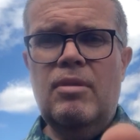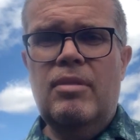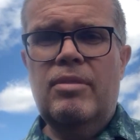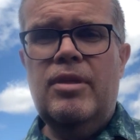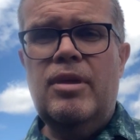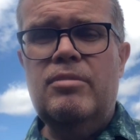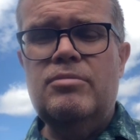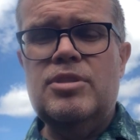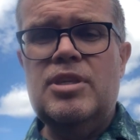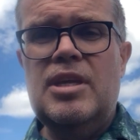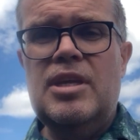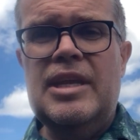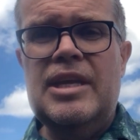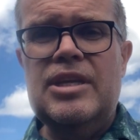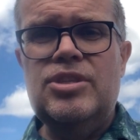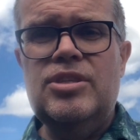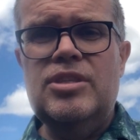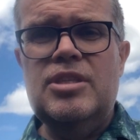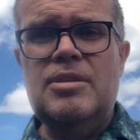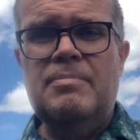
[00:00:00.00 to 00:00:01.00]
those
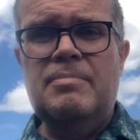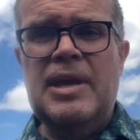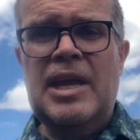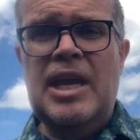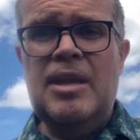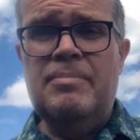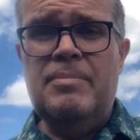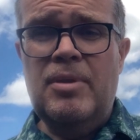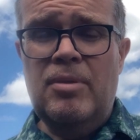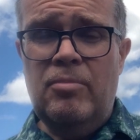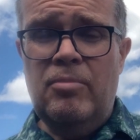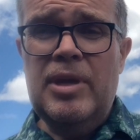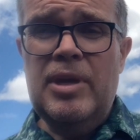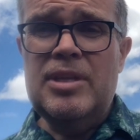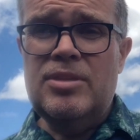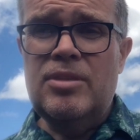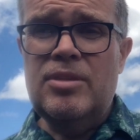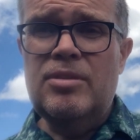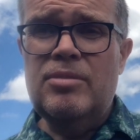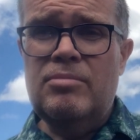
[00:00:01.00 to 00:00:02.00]
connections are made, but we
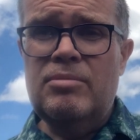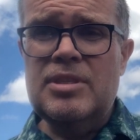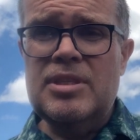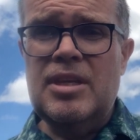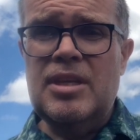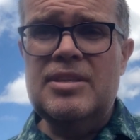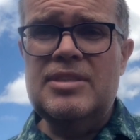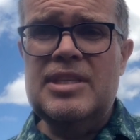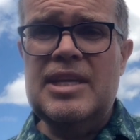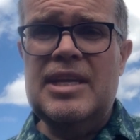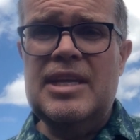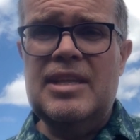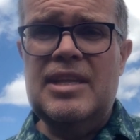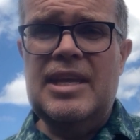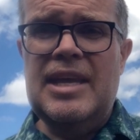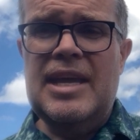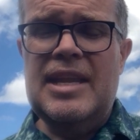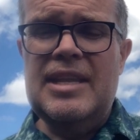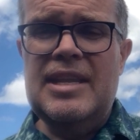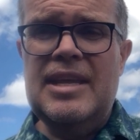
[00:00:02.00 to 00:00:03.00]
do, as I said at
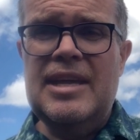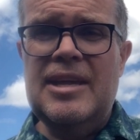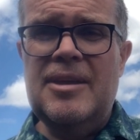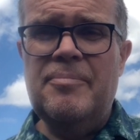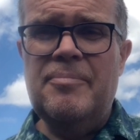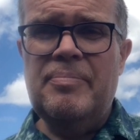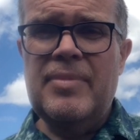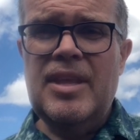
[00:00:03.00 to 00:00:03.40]
the end there.